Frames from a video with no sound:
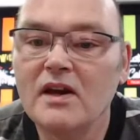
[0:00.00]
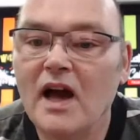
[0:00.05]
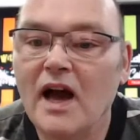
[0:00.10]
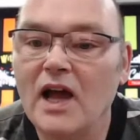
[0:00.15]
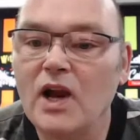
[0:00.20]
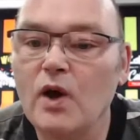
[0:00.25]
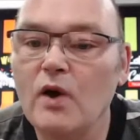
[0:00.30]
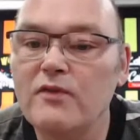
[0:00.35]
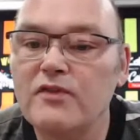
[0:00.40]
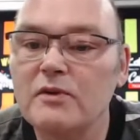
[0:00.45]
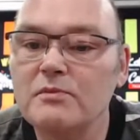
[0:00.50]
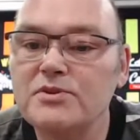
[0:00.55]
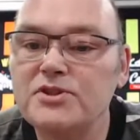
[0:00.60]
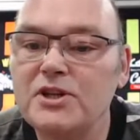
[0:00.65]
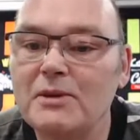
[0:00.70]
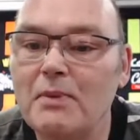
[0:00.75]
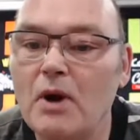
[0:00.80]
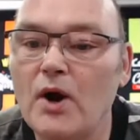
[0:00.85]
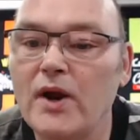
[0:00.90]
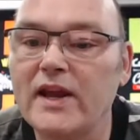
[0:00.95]
hello from
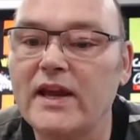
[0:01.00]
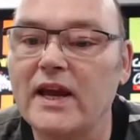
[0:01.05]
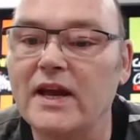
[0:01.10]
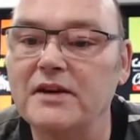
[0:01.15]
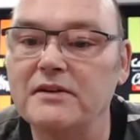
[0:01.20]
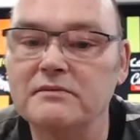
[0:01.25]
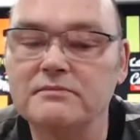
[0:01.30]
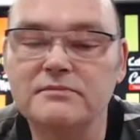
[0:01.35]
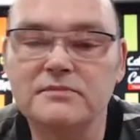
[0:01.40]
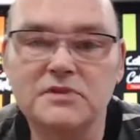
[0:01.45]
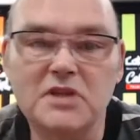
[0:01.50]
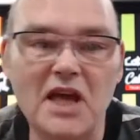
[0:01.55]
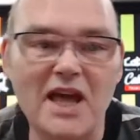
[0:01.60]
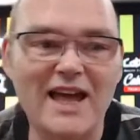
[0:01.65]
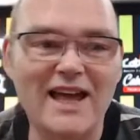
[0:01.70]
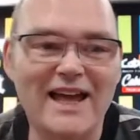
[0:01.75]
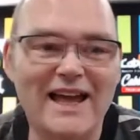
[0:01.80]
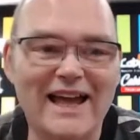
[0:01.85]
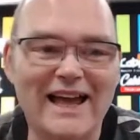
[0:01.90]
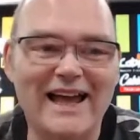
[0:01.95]
Sheboygan.
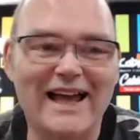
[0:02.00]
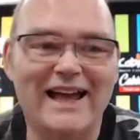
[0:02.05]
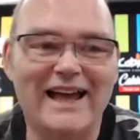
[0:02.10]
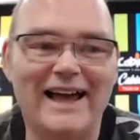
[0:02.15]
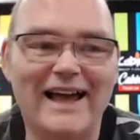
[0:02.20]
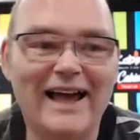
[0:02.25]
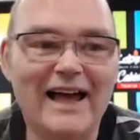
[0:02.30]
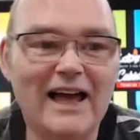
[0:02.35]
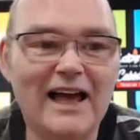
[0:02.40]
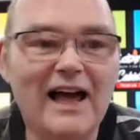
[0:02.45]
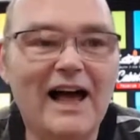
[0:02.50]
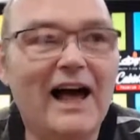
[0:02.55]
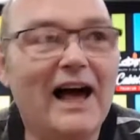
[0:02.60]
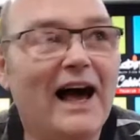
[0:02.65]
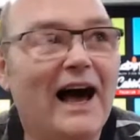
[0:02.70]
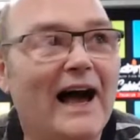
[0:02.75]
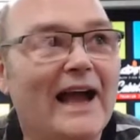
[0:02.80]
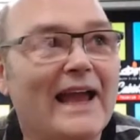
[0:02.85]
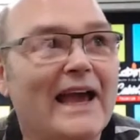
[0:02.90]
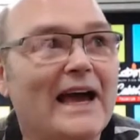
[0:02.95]

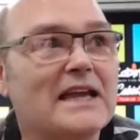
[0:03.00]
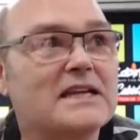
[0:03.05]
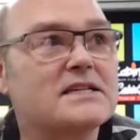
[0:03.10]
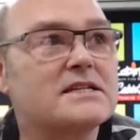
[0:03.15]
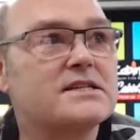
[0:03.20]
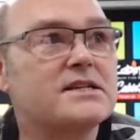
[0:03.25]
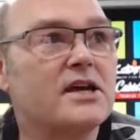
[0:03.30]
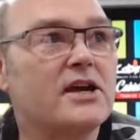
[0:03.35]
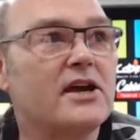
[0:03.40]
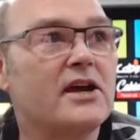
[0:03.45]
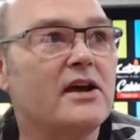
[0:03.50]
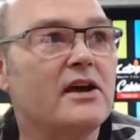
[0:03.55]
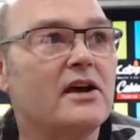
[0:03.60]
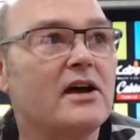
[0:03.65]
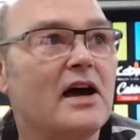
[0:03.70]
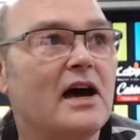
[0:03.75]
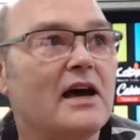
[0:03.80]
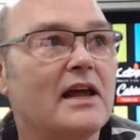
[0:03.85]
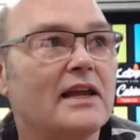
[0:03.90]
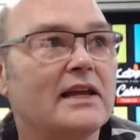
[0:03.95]
I had
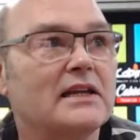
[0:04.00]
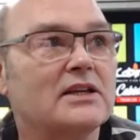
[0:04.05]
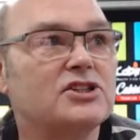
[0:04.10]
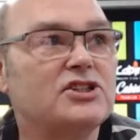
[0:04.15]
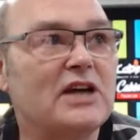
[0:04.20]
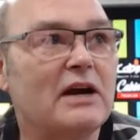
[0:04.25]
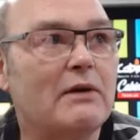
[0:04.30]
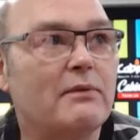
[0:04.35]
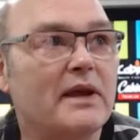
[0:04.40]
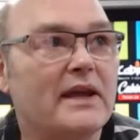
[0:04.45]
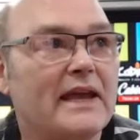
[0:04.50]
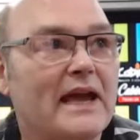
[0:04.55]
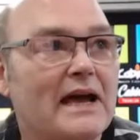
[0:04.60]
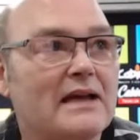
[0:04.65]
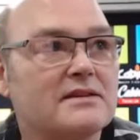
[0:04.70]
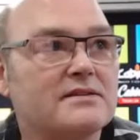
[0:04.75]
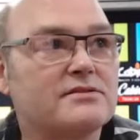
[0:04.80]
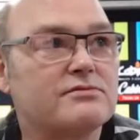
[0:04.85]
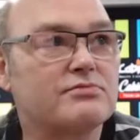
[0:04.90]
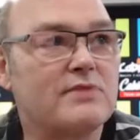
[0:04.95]
a little chat with
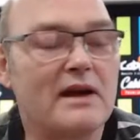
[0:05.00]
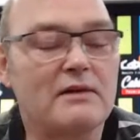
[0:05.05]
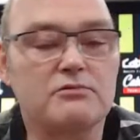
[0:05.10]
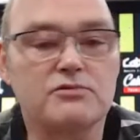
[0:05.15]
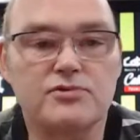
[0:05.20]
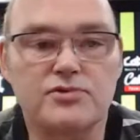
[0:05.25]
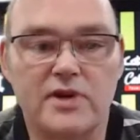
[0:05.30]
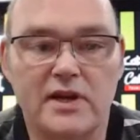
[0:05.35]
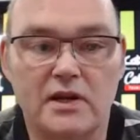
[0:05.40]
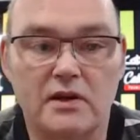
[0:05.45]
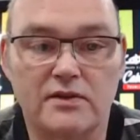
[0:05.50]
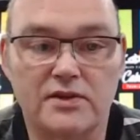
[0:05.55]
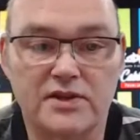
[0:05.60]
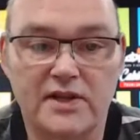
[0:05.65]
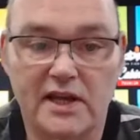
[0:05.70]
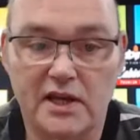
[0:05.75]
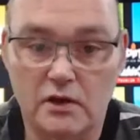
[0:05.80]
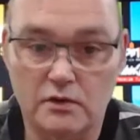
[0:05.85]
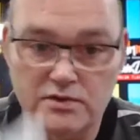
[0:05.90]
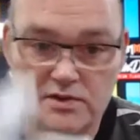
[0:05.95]
Gaz Roundtree the other
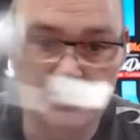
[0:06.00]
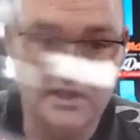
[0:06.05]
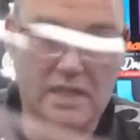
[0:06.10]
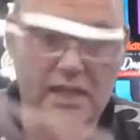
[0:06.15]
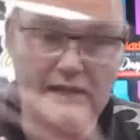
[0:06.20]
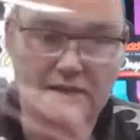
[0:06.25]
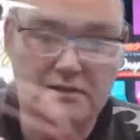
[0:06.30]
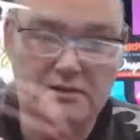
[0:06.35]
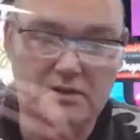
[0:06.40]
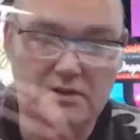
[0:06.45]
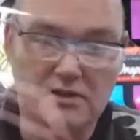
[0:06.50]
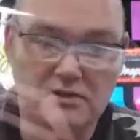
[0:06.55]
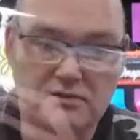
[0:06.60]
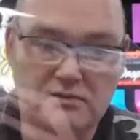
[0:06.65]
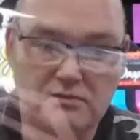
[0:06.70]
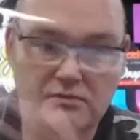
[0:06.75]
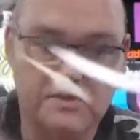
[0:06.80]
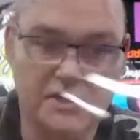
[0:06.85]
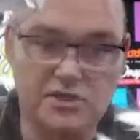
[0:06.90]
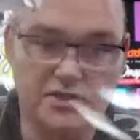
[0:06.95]
day, who's like that
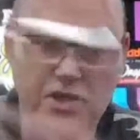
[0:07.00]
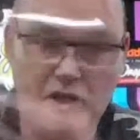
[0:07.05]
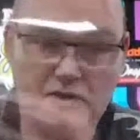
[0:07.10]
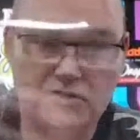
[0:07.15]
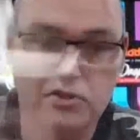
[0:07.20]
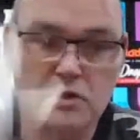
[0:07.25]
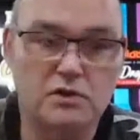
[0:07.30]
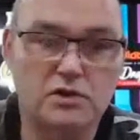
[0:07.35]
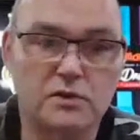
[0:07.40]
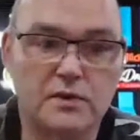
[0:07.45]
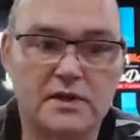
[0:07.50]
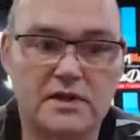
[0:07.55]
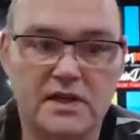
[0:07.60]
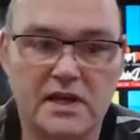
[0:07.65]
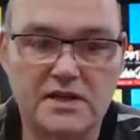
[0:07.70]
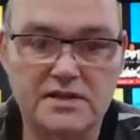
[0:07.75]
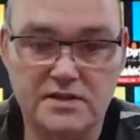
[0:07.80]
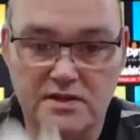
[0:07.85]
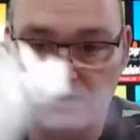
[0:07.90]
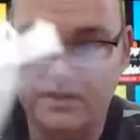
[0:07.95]
is also doing
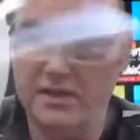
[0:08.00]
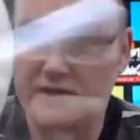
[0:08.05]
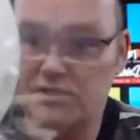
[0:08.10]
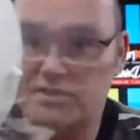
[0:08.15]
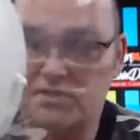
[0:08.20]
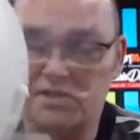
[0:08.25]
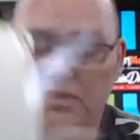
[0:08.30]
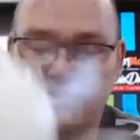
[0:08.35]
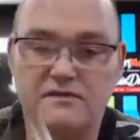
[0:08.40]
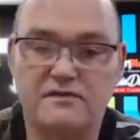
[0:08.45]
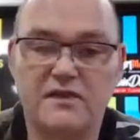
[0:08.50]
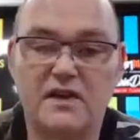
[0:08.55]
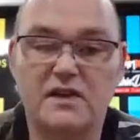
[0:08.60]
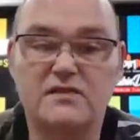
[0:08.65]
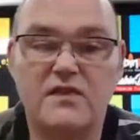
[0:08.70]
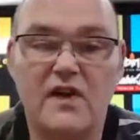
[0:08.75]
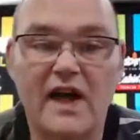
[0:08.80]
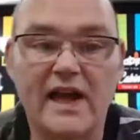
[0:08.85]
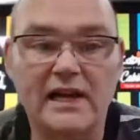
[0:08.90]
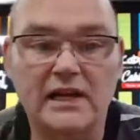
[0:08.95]
these, and this is his
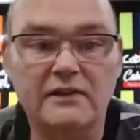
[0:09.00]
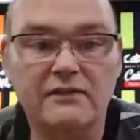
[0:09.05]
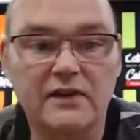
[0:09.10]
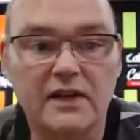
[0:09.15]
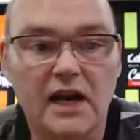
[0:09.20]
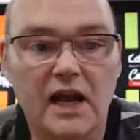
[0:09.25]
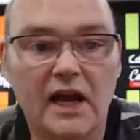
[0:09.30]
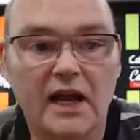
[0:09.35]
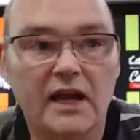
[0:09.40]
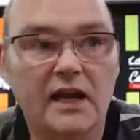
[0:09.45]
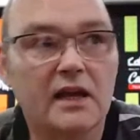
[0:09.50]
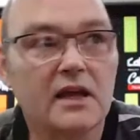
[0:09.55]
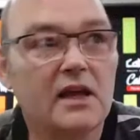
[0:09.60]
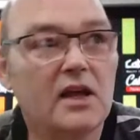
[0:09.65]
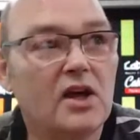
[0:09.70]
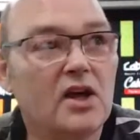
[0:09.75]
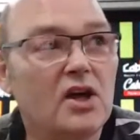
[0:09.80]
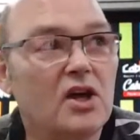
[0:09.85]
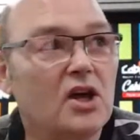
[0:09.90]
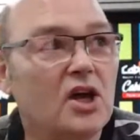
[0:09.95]
file, if you like.
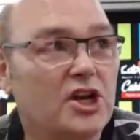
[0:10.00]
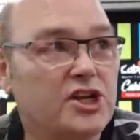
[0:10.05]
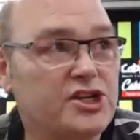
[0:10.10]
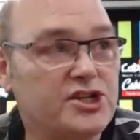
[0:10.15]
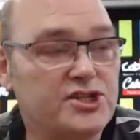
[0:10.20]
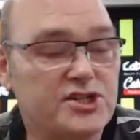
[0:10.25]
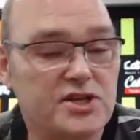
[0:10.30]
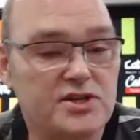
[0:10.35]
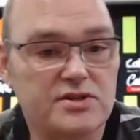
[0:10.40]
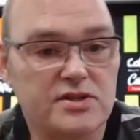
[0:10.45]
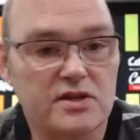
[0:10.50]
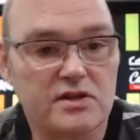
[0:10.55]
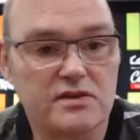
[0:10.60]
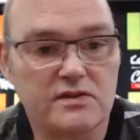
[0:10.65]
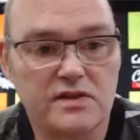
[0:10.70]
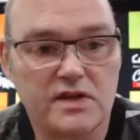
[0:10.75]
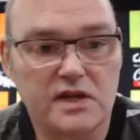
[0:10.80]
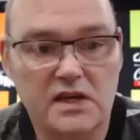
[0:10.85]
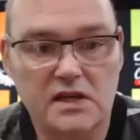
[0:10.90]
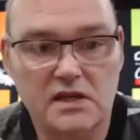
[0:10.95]
And he says that
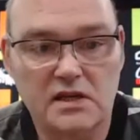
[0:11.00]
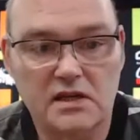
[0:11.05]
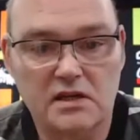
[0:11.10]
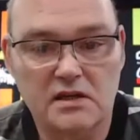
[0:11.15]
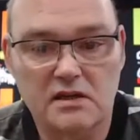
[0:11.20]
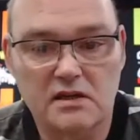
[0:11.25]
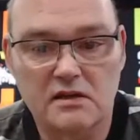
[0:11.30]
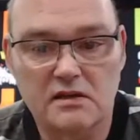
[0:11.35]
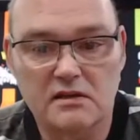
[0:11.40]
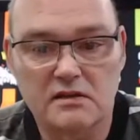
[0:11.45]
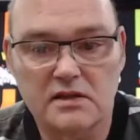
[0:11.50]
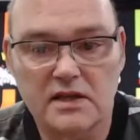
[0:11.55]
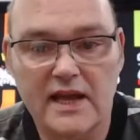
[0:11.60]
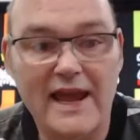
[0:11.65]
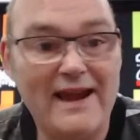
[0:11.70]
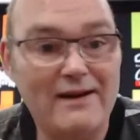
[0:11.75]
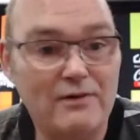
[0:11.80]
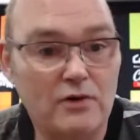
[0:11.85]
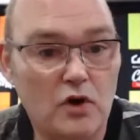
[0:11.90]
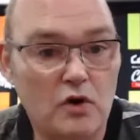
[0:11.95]
the
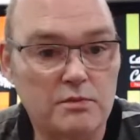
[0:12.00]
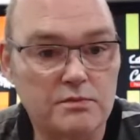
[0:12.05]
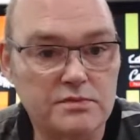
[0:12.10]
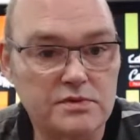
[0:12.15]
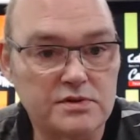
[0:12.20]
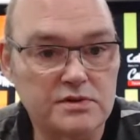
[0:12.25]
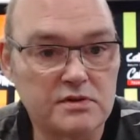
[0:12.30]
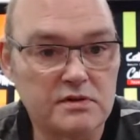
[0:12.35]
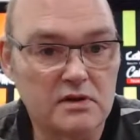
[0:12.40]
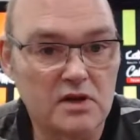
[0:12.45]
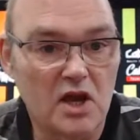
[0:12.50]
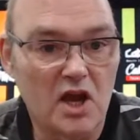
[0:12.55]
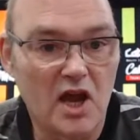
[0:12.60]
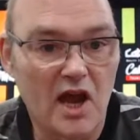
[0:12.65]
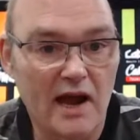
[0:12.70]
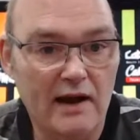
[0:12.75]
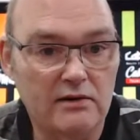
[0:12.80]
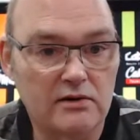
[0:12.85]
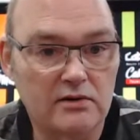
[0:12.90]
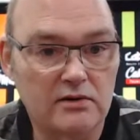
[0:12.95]
care homes
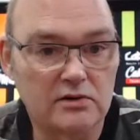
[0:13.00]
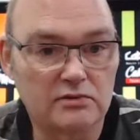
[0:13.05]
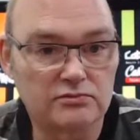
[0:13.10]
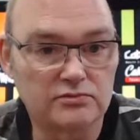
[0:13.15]
are